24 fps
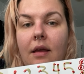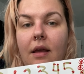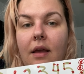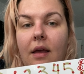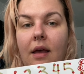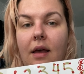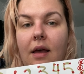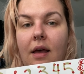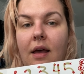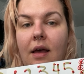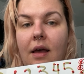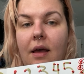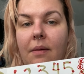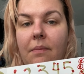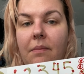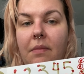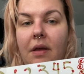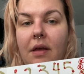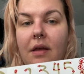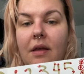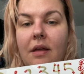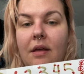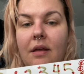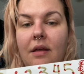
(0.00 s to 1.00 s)
So
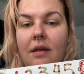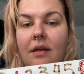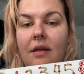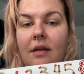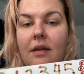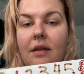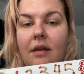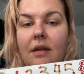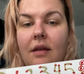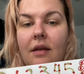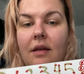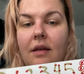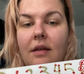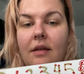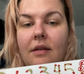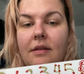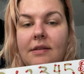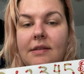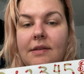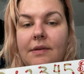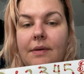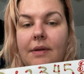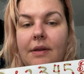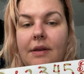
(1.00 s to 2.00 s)

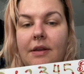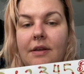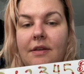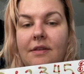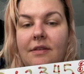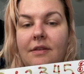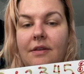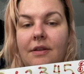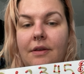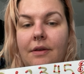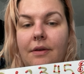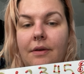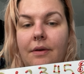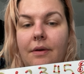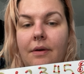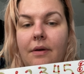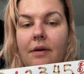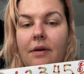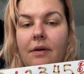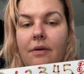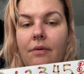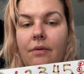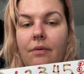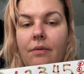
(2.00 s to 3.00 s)
we just do